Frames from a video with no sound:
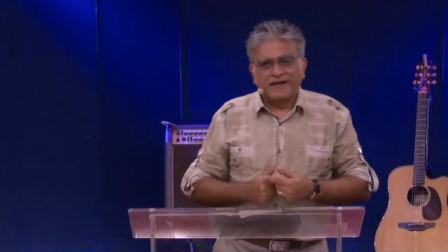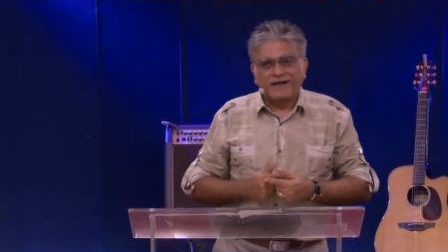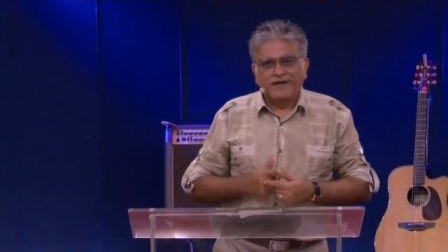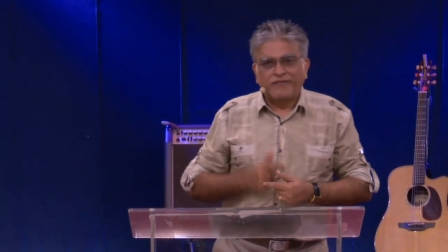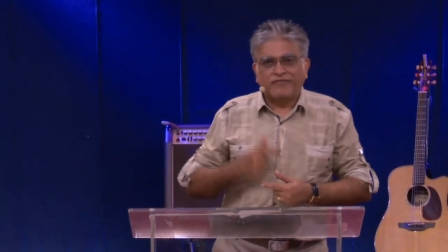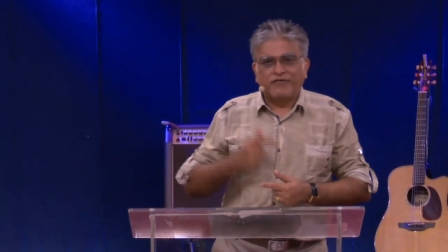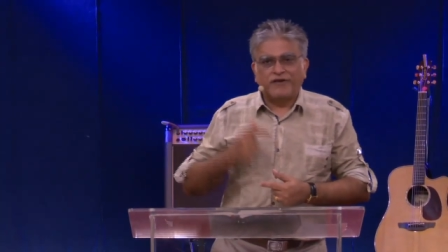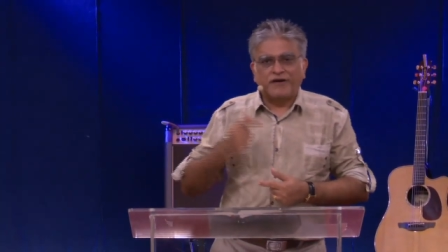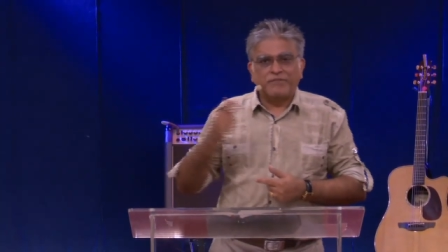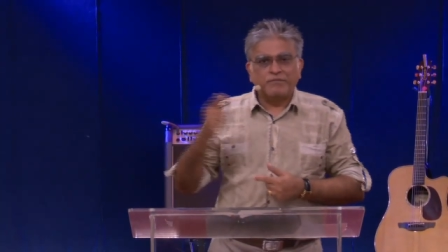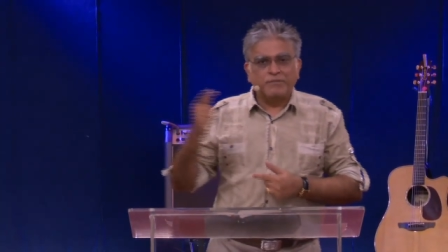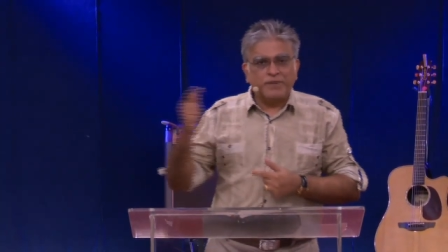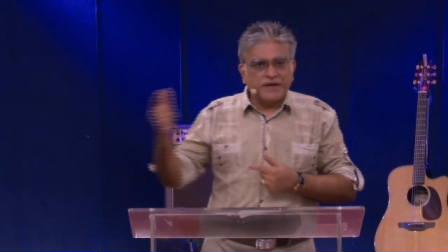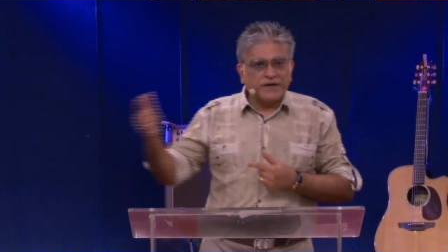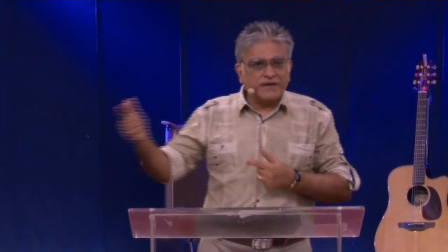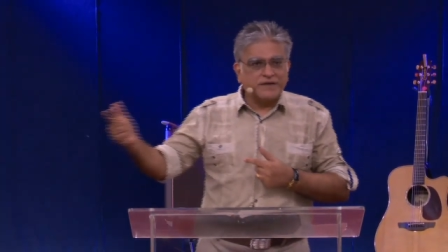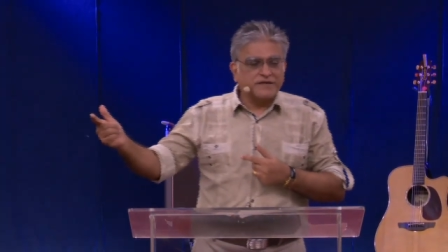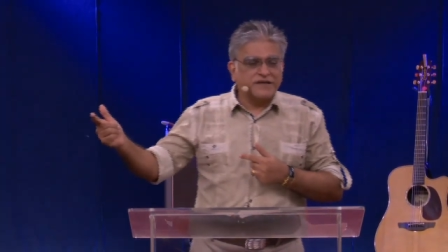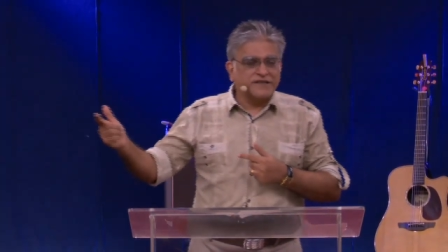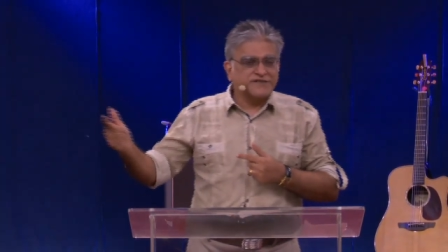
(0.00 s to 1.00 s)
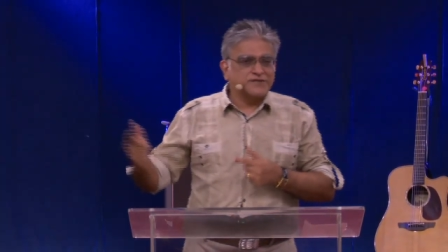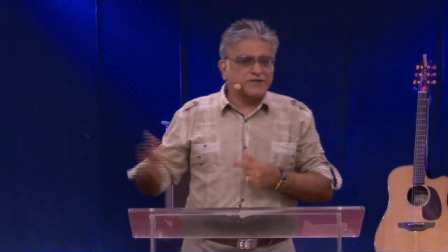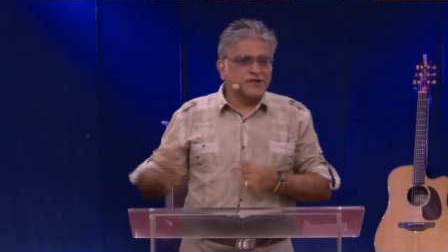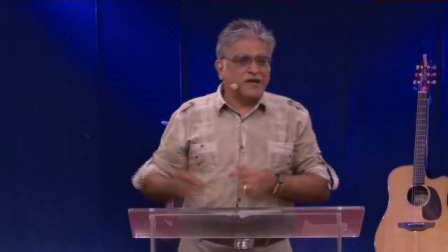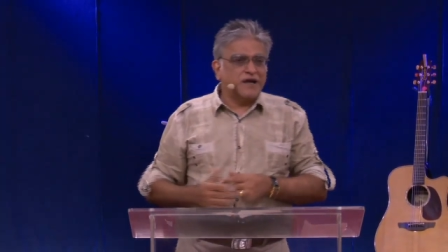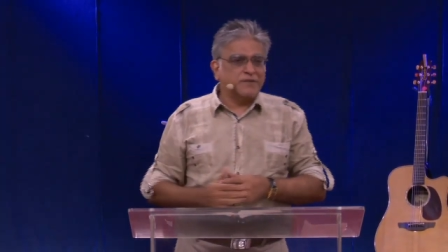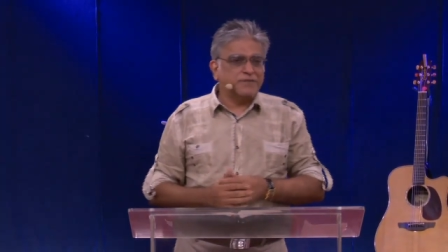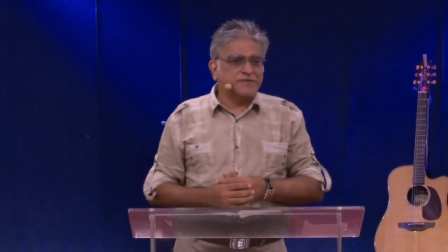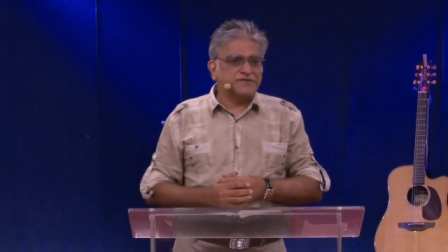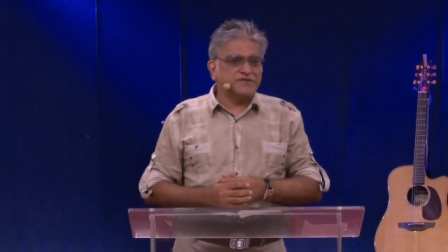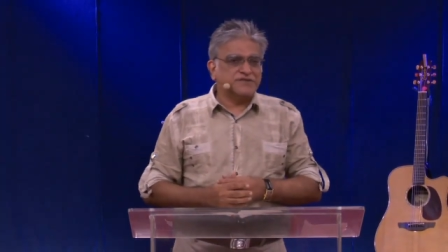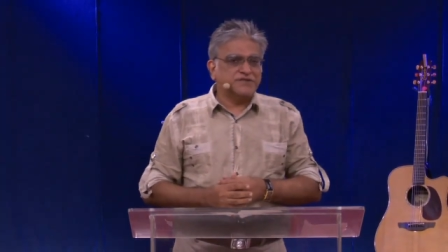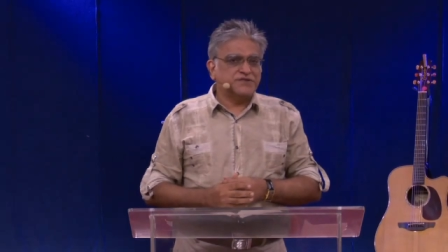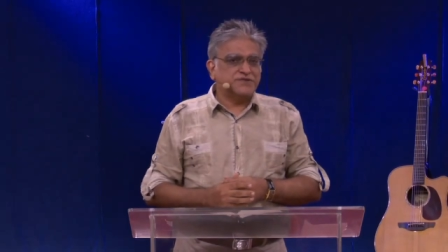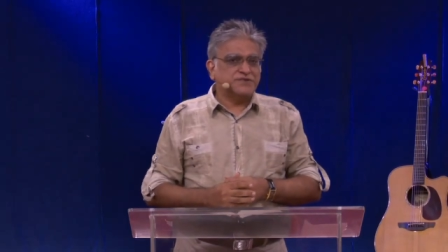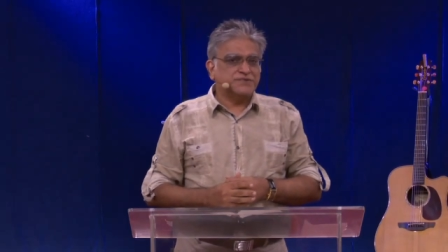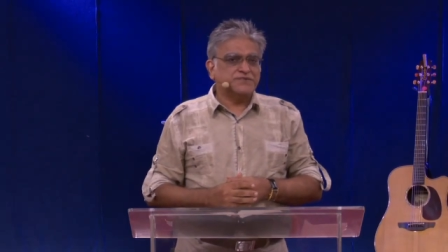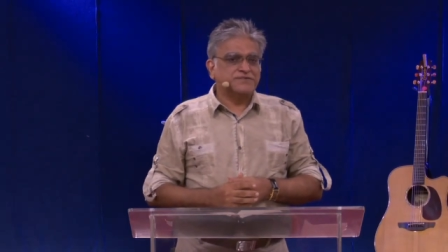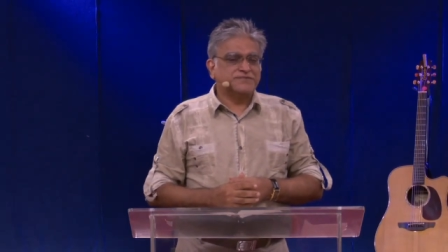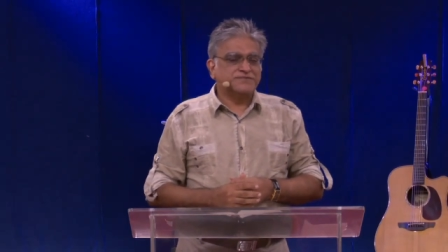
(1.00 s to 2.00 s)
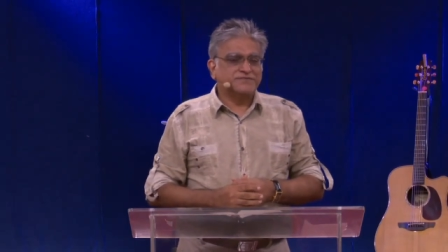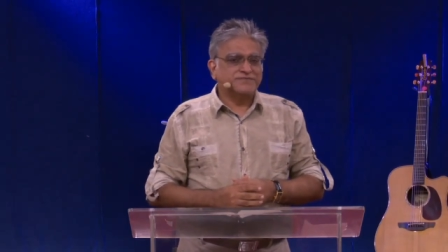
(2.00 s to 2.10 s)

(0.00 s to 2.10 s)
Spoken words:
far better that's going to happen to you.